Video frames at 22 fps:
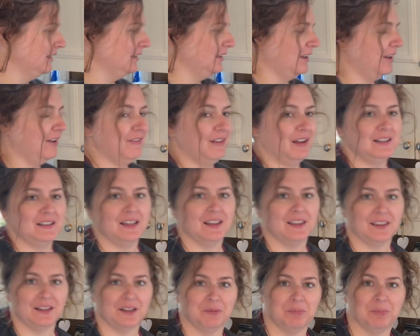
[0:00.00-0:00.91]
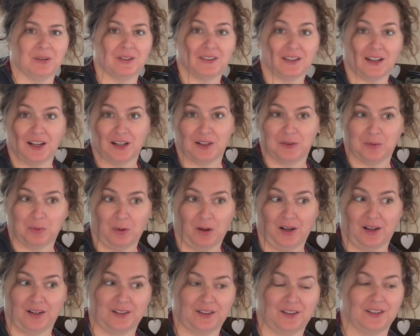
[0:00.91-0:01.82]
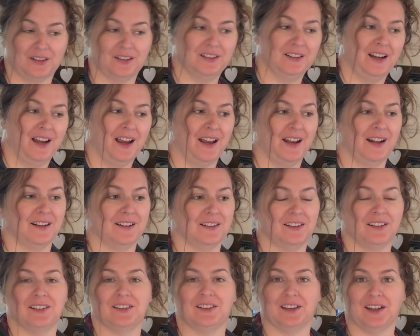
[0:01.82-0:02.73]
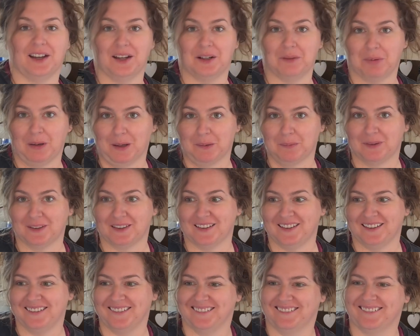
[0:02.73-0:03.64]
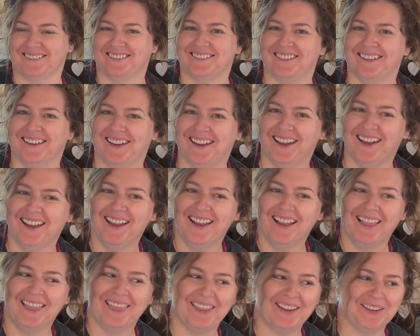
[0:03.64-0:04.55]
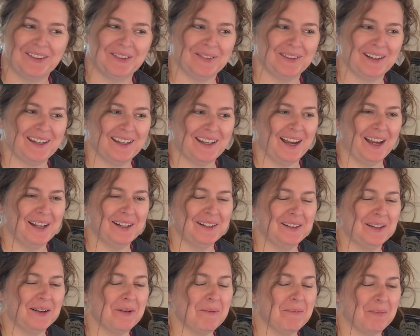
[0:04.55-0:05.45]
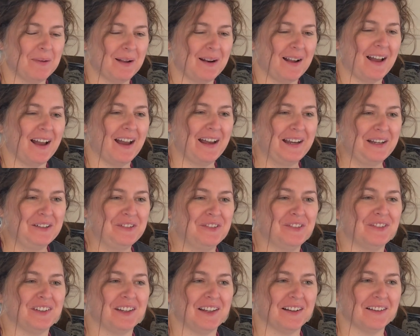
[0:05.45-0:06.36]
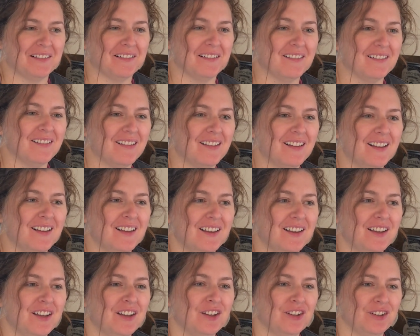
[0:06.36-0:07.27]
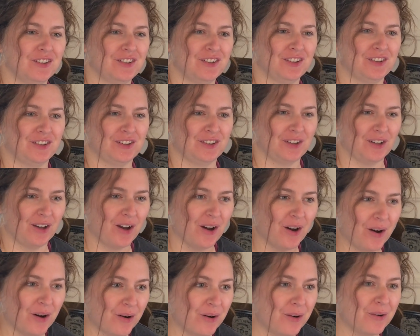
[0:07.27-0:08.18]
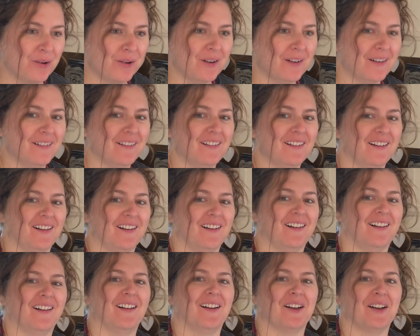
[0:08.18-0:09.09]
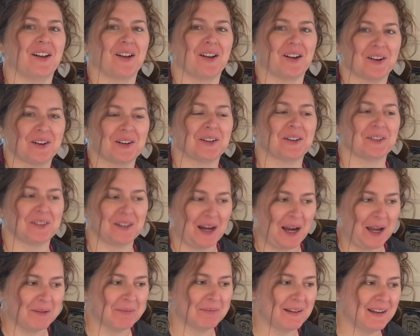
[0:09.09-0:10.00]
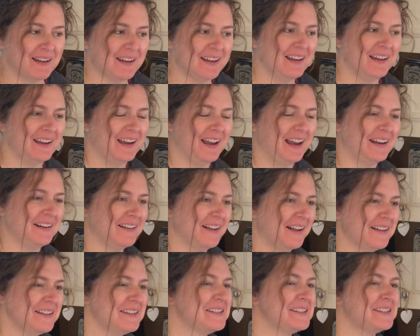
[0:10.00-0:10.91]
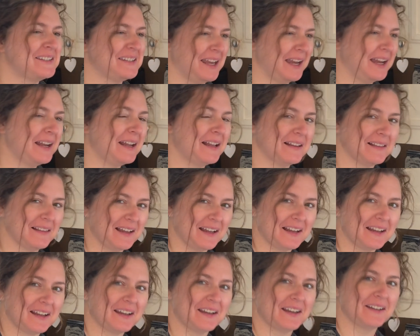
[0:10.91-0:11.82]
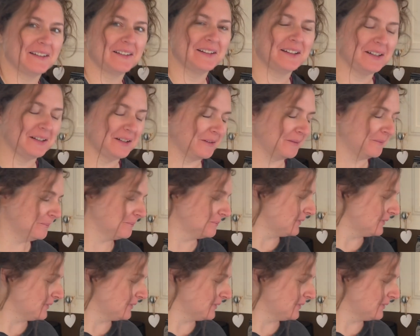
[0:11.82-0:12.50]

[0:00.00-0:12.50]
of anything besides water and Diet Pepsi this weekend, but I feel so crappy and not sick, like, you know.